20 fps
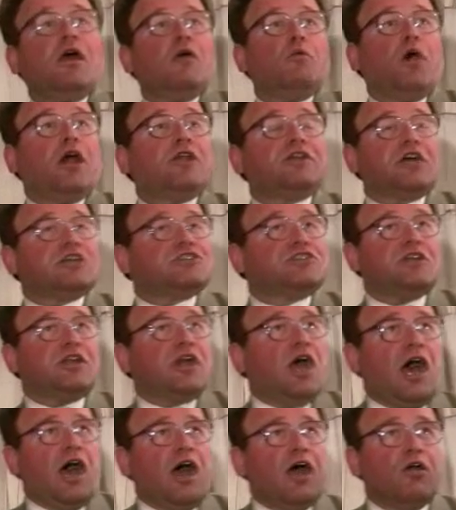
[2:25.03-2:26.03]
one doesn't
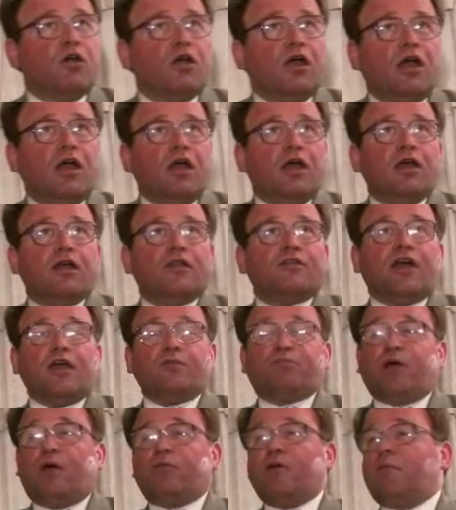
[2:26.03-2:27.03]
know.
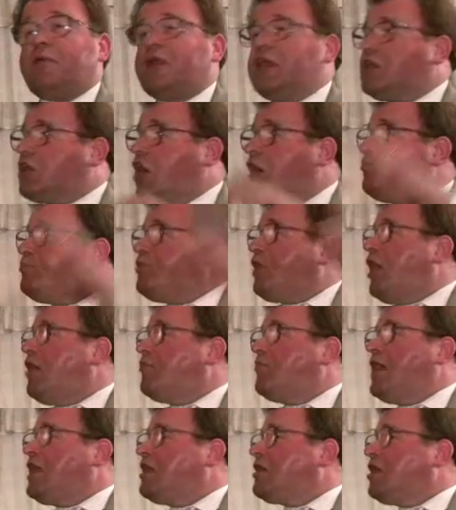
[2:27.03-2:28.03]
They probably
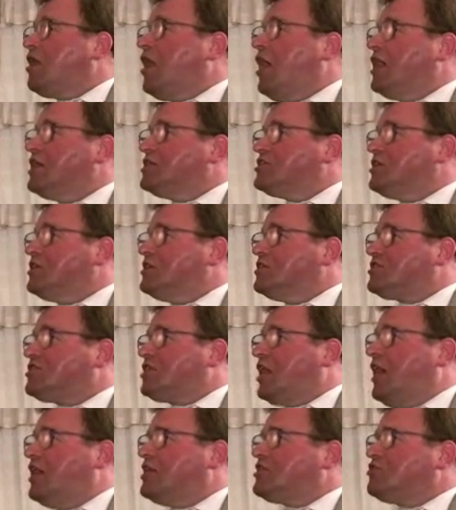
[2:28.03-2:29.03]
compartmentalise it and
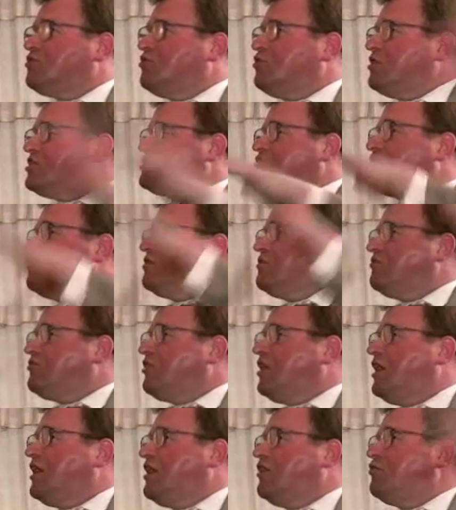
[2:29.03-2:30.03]
say it's all a sort of
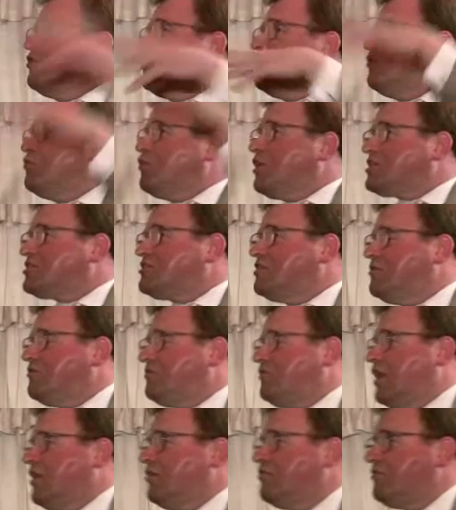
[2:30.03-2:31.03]
delinquent Western
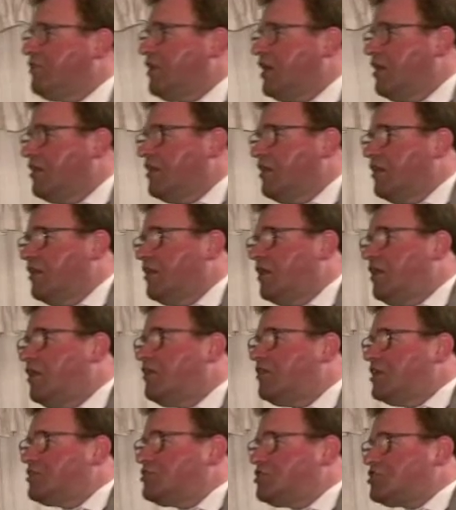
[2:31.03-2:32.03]
funfair
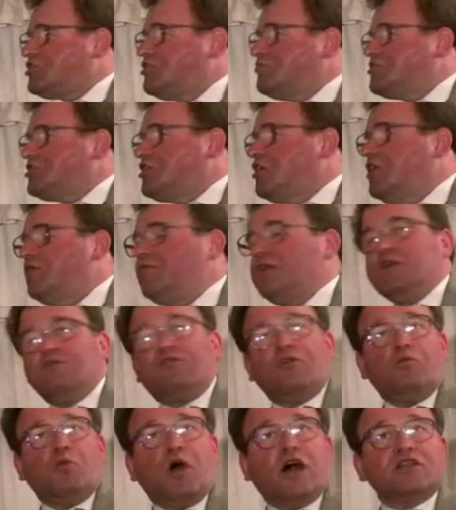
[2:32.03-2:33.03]
that they're just observing
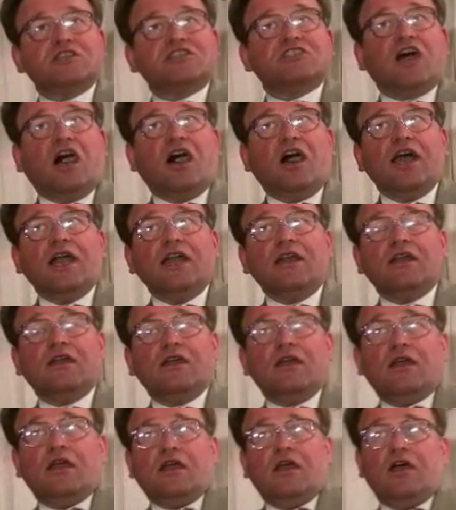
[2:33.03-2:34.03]
from one side.
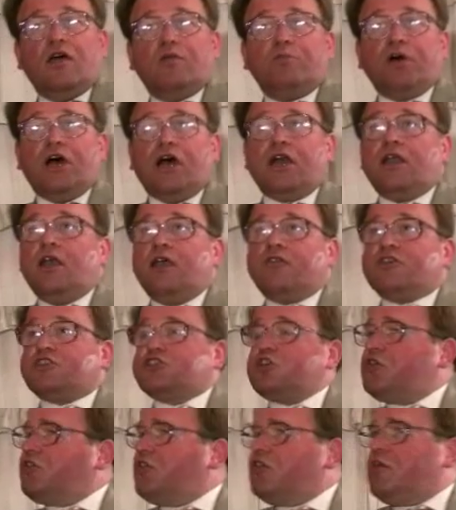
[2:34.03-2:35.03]
But the
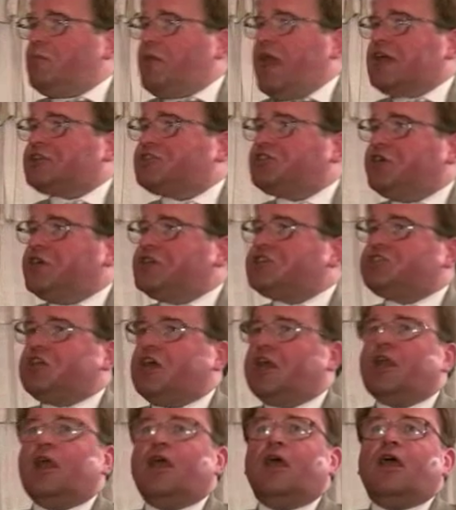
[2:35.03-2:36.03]
truth of the matter is
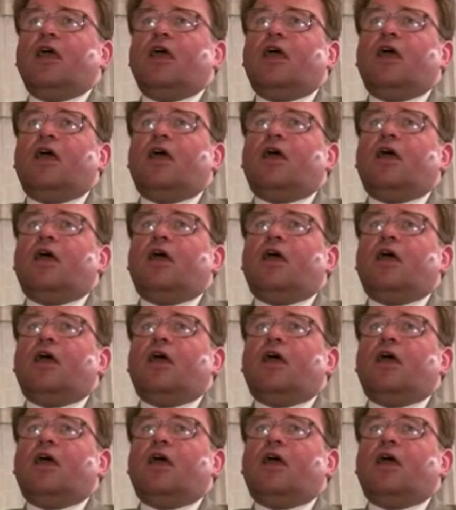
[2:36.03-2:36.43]
that,